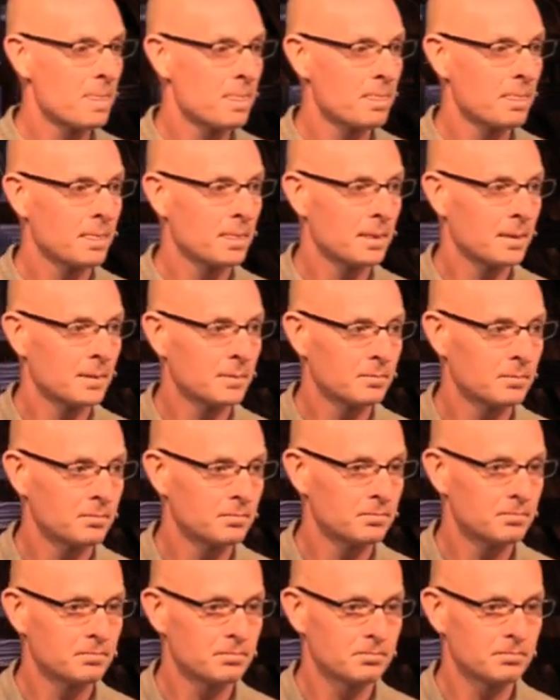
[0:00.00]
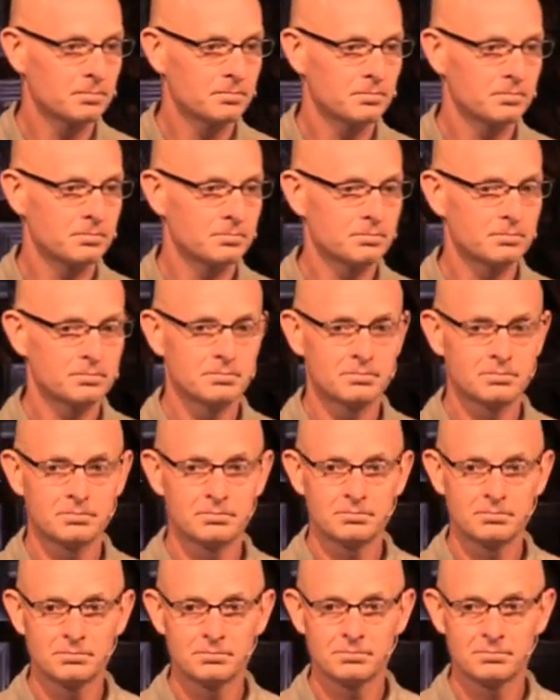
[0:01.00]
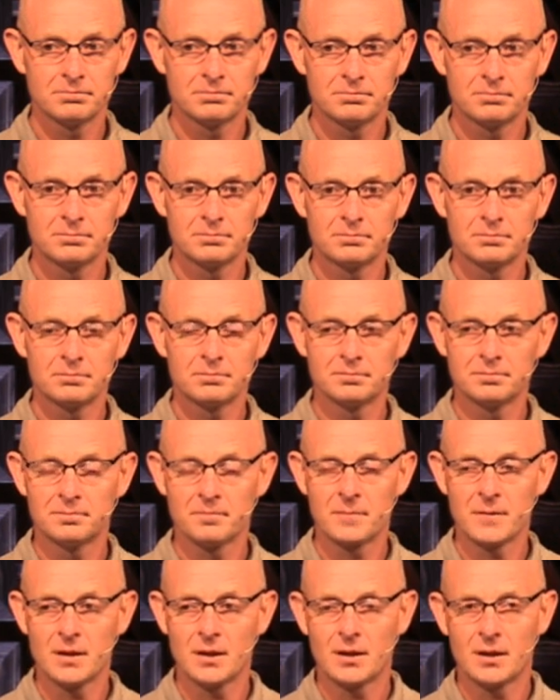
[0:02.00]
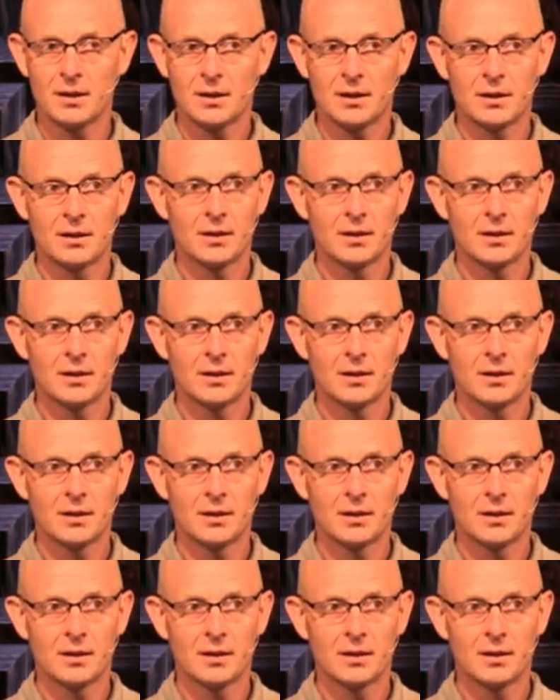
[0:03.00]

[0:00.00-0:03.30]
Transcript: (silence)